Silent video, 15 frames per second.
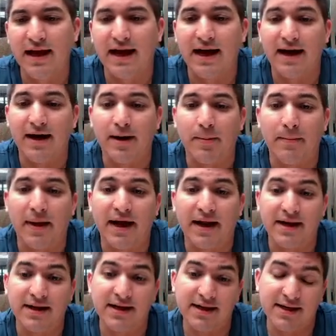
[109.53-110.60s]

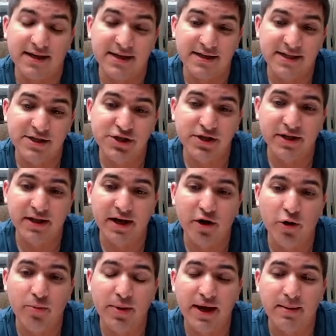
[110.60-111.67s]
And in addition,
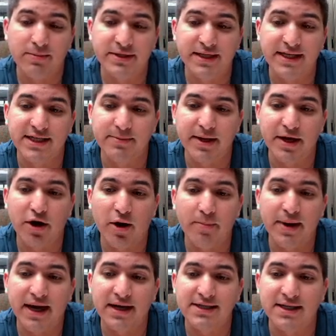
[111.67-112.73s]
then OPMs need to be
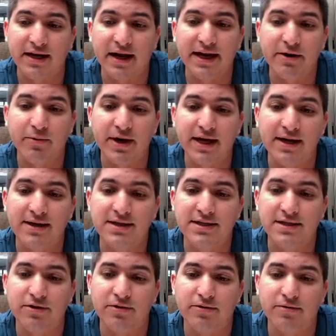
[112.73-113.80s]
compact and lightweight,
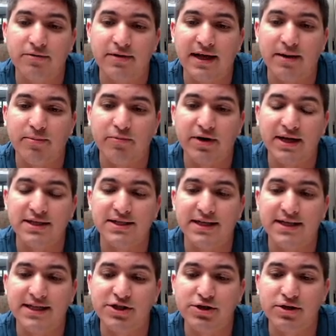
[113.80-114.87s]
so that brings
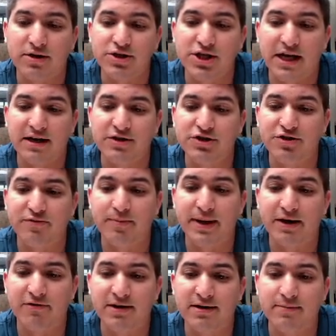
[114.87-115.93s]
an additional challenge of
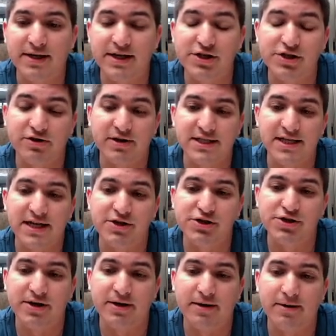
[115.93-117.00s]

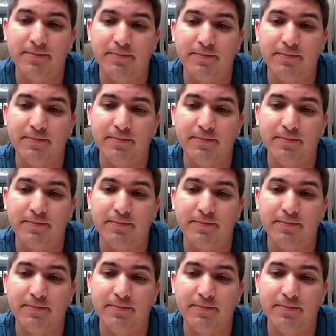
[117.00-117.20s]
miniaturization.